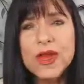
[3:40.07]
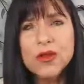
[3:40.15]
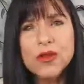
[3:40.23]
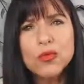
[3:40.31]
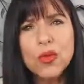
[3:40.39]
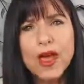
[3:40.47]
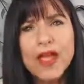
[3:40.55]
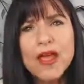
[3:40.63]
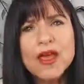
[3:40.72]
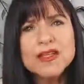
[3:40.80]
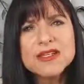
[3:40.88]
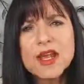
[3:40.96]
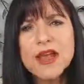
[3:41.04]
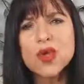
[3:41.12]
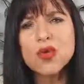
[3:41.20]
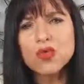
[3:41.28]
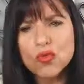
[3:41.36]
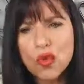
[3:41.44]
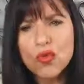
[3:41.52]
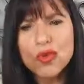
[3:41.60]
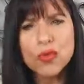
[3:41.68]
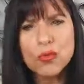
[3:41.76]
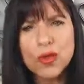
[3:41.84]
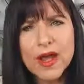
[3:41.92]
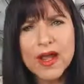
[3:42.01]
good way to kind of grow
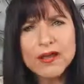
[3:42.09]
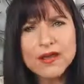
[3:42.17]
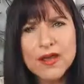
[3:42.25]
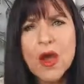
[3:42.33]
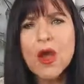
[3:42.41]
your brand,